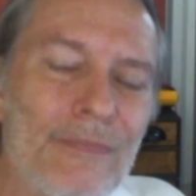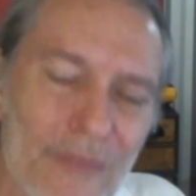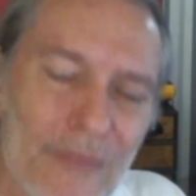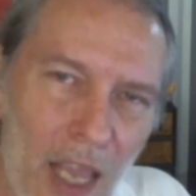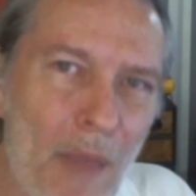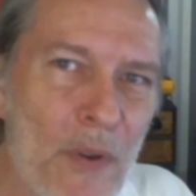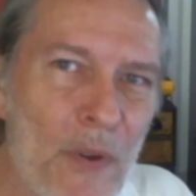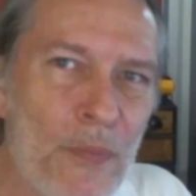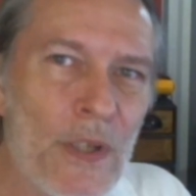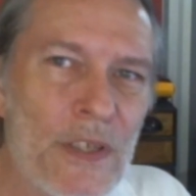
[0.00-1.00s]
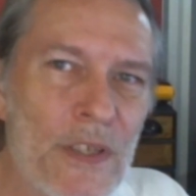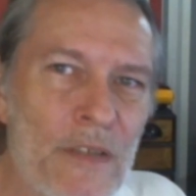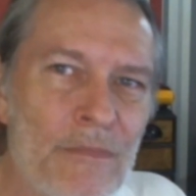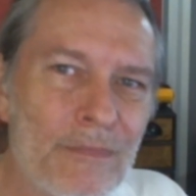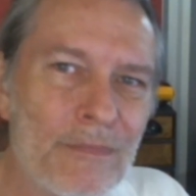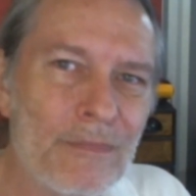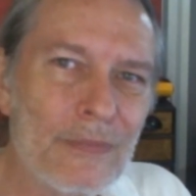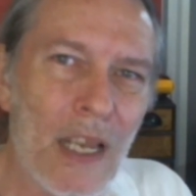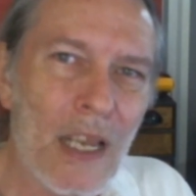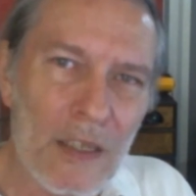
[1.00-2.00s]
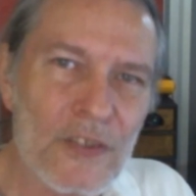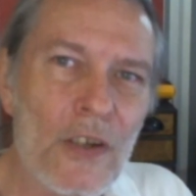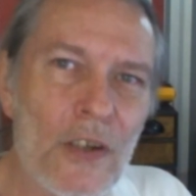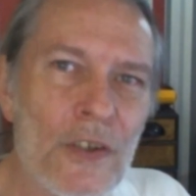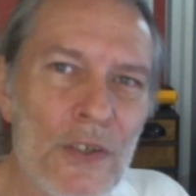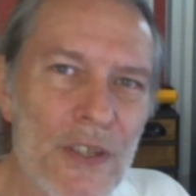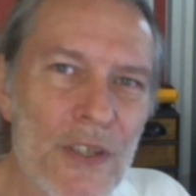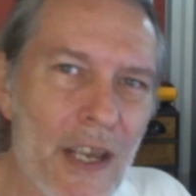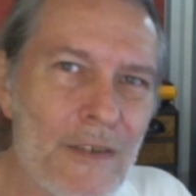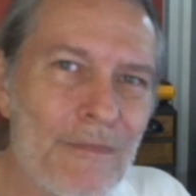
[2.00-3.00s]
happy printing, at least on your side.